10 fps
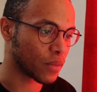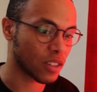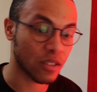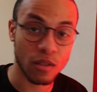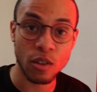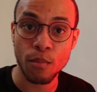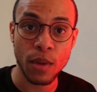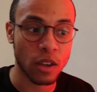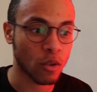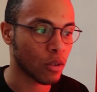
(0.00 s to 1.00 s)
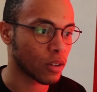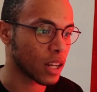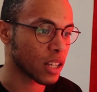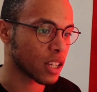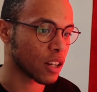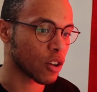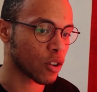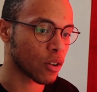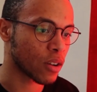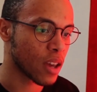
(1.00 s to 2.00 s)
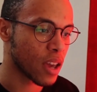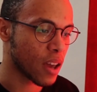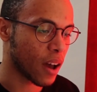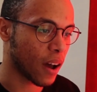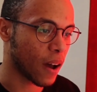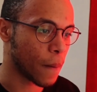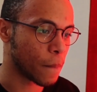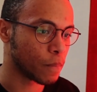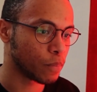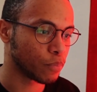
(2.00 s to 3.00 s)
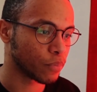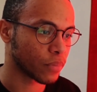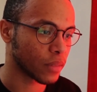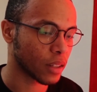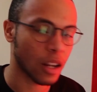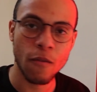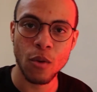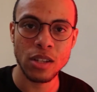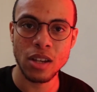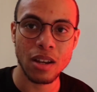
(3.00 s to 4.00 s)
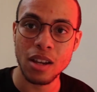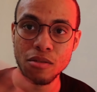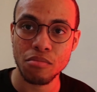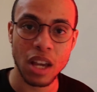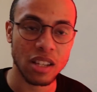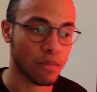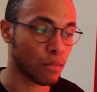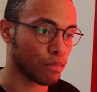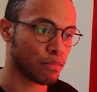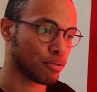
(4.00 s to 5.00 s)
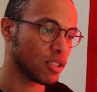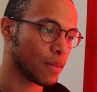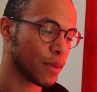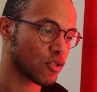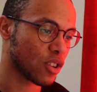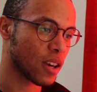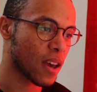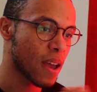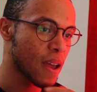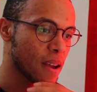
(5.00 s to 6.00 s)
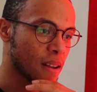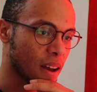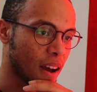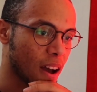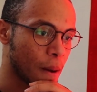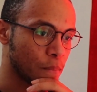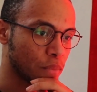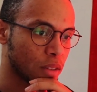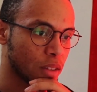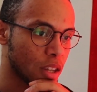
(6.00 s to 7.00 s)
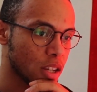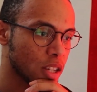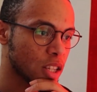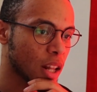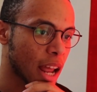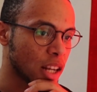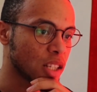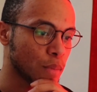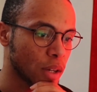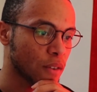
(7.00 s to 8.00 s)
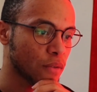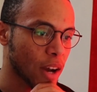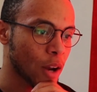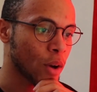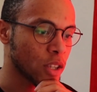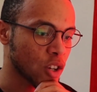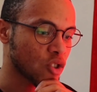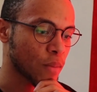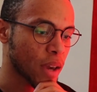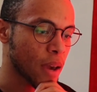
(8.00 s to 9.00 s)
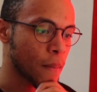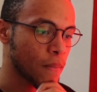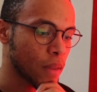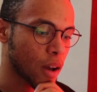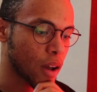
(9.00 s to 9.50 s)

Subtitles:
Just, you know, make your LinkedIn look good. And otherwise, yeah, that's pretty much it. This is likely to be the final internship game